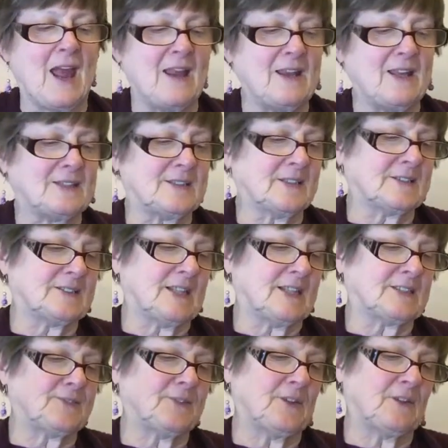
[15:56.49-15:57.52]
any
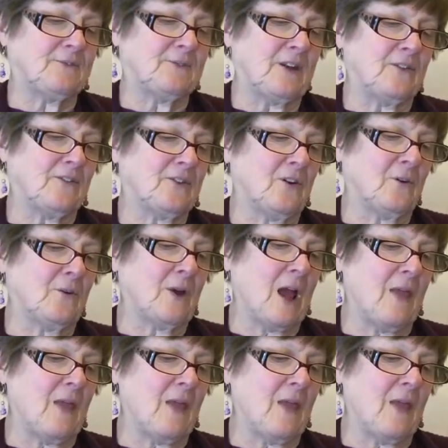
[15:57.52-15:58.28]
successful adventure,